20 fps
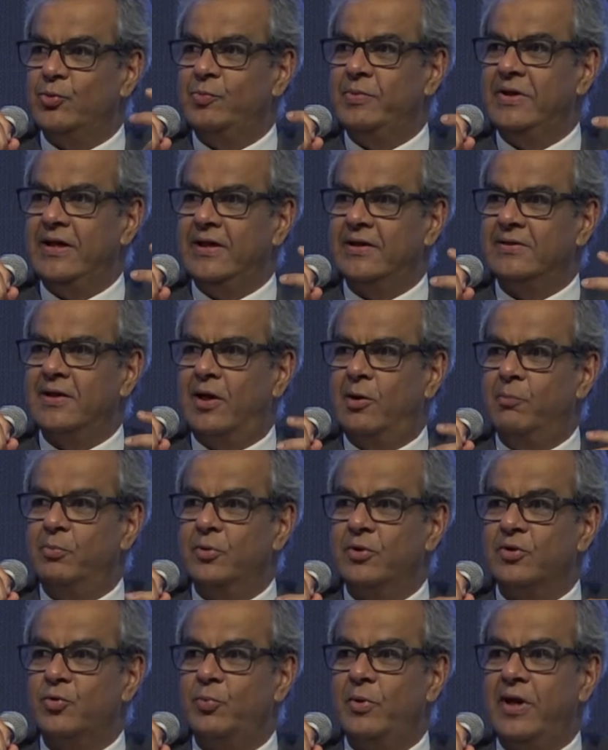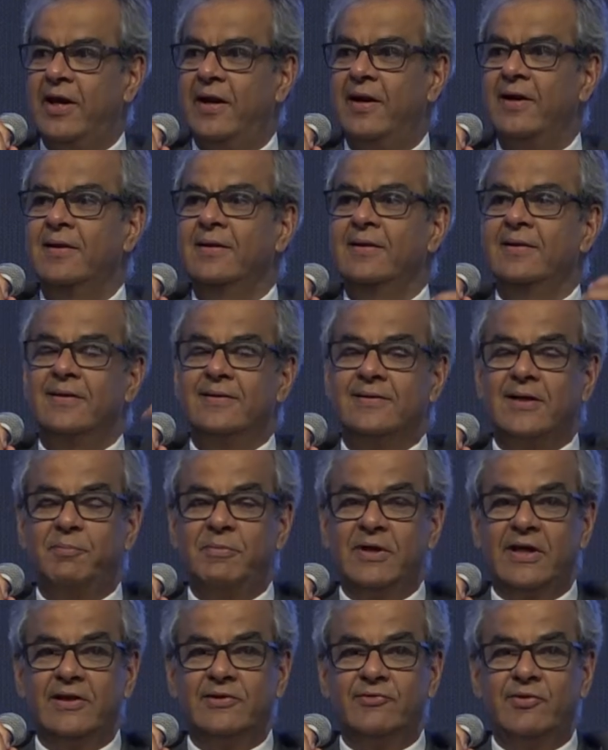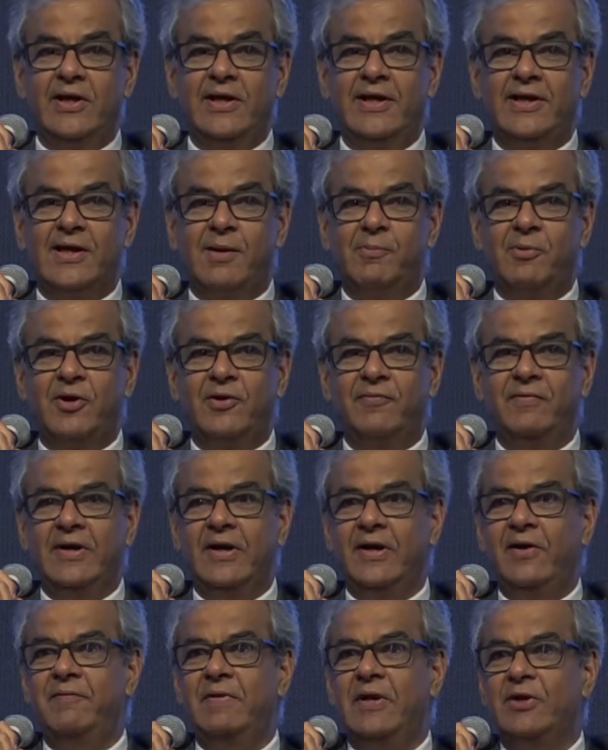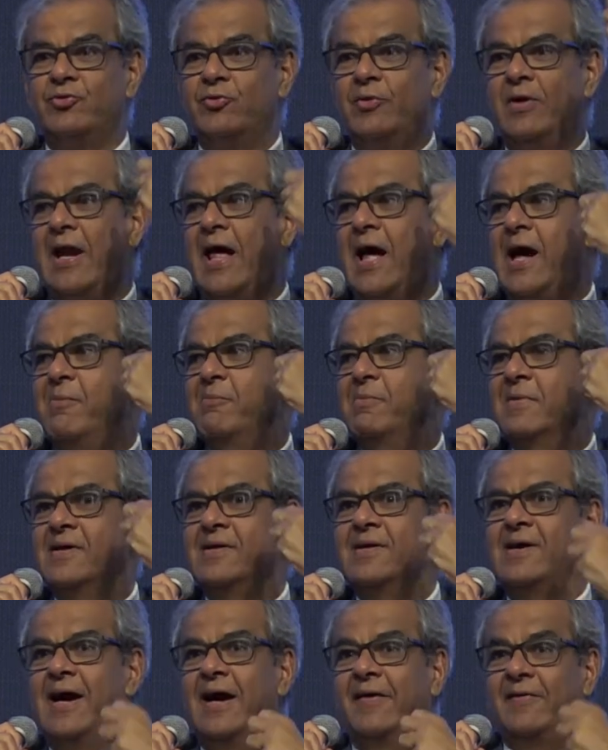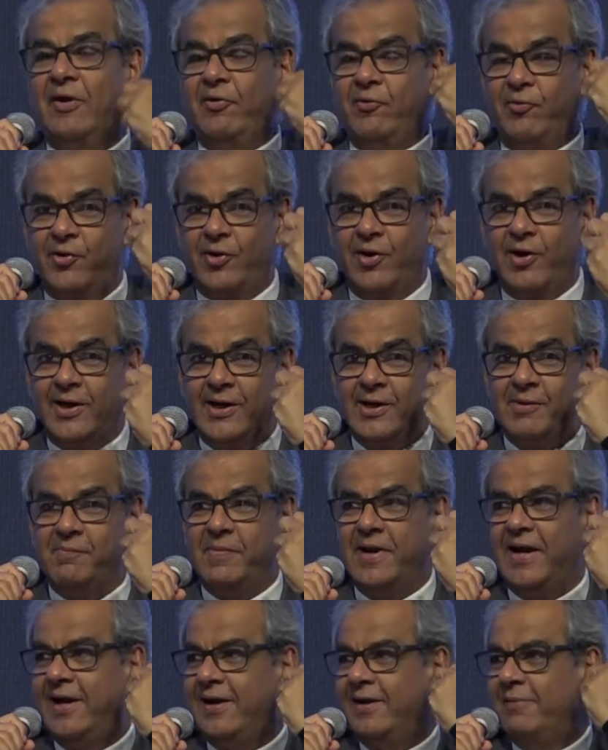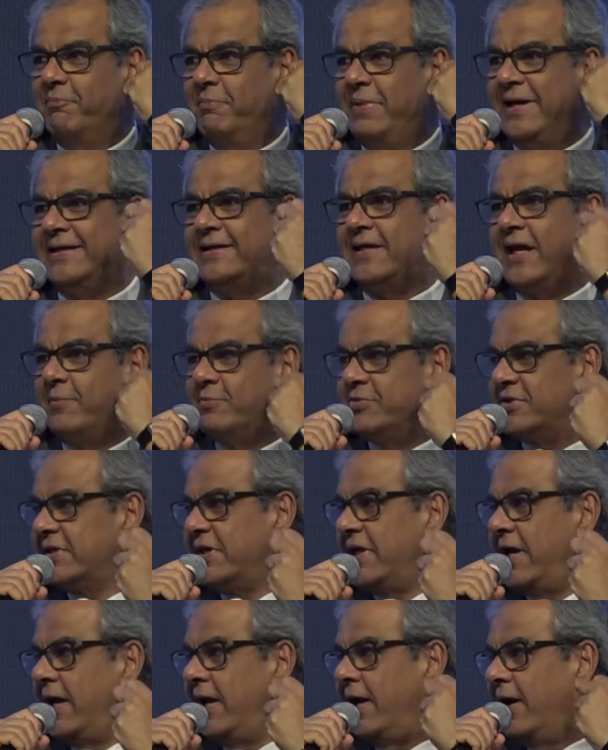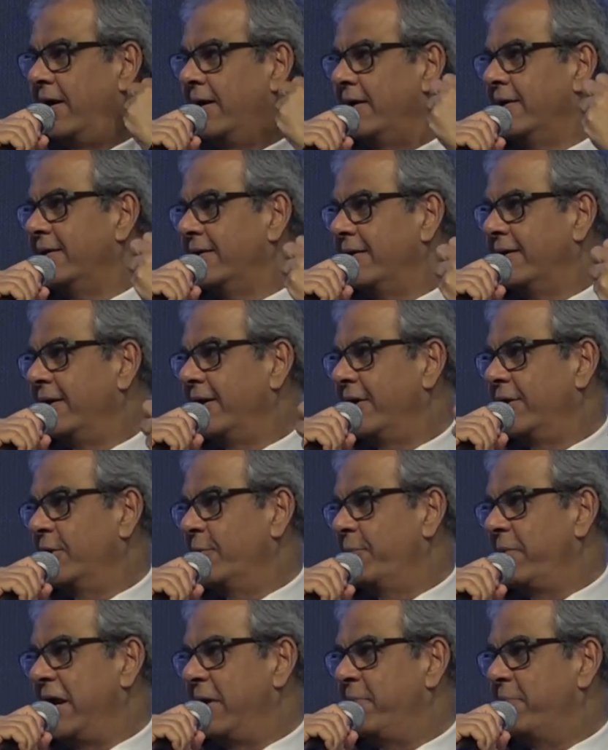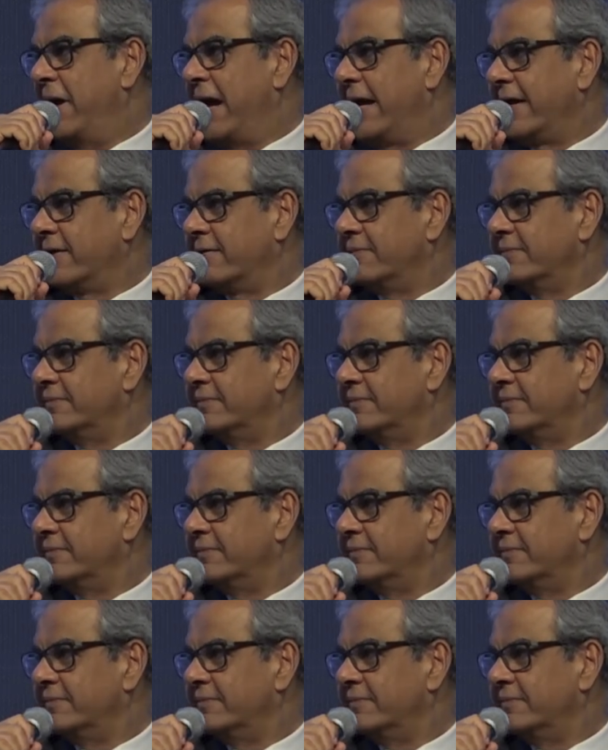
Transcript: many examples where something has really come out of an innovation lab and then really made big time scale in the main bank.